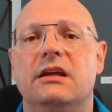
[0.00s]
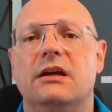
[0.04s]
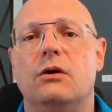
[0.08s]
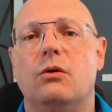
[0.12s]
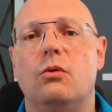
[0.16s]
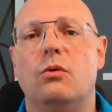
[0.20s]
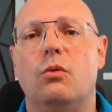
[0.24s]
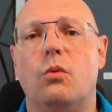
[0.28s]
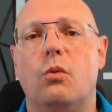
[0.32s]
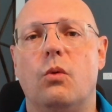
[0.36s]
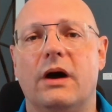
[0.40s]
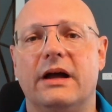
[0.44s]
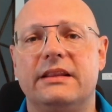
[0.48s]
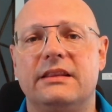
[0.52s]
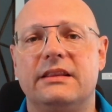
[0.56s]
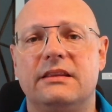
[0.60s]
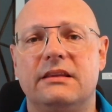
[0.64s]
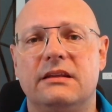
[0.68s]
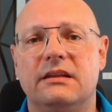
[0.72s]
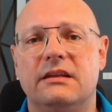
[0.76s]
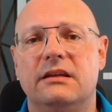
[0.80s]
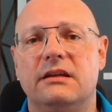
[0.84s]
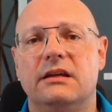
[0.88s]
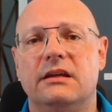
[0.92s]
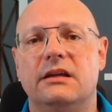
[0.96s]
what
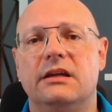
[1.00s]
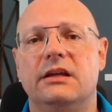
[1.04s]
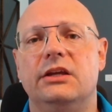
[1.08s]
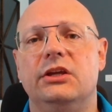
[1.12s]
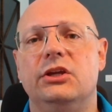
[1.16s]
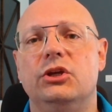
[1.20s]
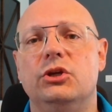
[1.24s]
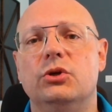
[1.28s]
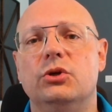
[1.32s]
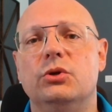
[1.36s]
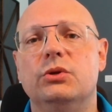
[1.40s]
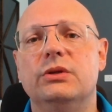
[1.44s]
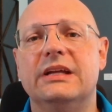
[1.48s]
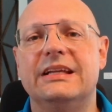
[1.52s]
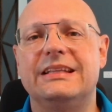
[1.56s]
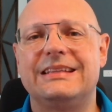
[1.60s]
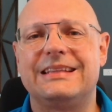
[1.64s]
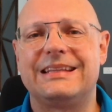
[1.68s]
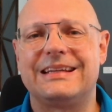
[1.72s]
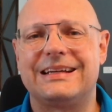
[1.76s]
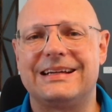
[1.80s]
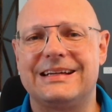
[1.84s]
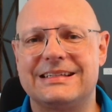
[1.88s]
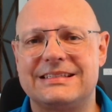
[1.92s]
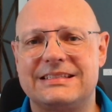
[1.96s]
unit
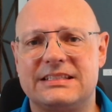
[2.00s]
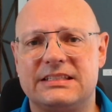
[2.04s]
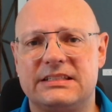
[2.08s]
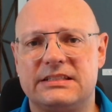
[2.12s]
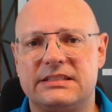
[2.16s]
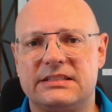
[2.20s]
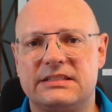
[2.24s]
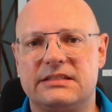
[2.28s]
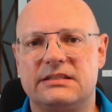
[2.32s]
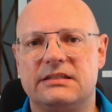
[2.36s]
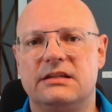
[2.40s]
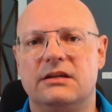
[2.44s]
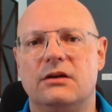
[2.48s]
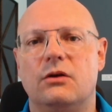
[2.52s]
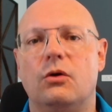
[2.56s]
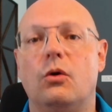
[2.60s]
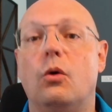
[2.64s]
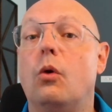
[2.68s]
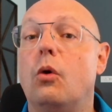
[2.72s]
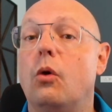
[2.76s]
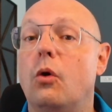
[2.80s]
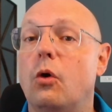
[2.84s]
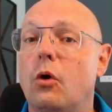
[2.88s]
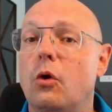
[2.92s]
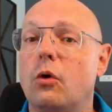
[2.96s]
trusts,
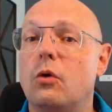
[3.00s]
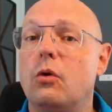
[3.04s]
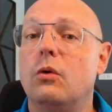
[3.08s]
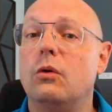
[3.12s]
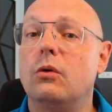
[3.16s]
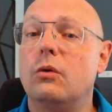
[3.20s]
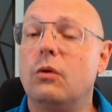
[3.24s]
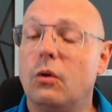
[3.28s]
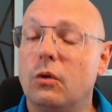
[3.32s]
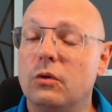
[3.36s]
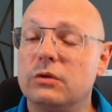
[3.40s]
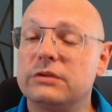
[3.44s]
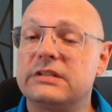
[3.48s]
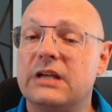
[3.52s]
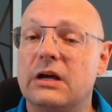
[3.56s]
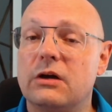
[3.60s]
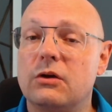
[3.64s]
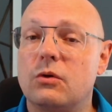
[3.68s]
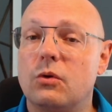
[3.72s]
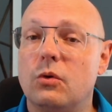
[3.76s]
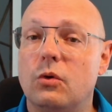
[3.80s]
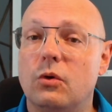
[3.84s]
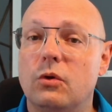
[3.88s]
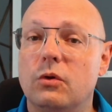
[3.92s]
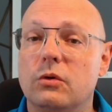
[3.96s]
or also
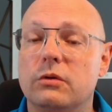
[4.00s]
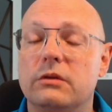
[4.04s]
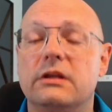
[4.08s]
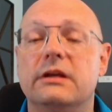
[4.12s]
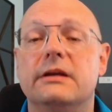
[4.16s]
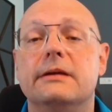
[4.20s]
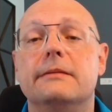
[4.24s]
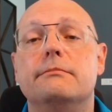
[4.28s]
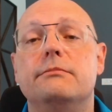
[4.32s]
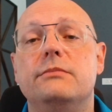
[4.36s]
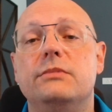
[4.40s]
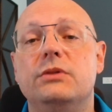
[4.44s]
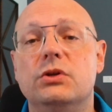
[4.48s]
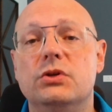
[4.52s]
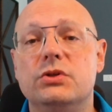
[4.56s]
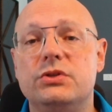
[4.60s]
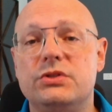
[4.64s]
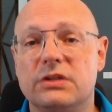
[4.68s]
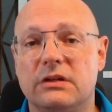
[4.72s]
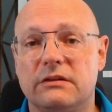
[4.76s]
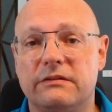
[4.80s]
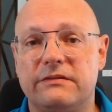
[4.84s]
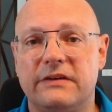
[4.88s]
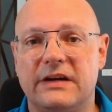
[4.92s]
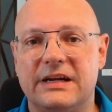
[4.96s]
called
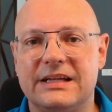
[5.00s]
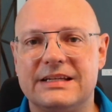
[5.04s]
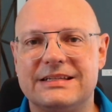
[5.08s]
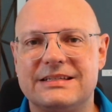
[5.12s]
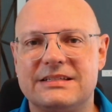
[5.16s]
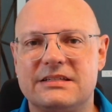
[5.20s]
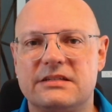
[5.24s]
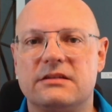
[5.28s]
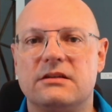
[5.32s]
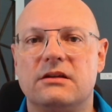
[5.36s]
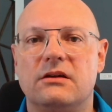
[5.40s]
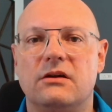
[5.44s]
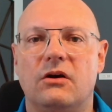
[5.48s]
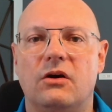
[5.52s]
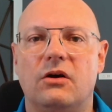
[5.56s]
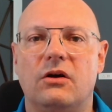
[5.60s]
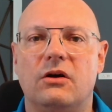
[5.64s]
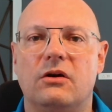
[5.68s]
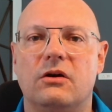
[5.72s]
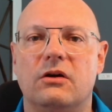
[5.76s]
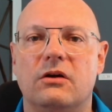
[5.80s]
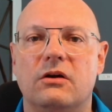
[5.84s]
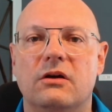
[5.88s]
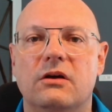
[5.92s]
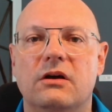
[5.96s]
mutual funds,
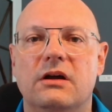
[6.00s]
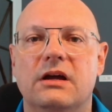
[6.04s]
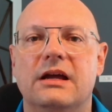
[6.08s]
are.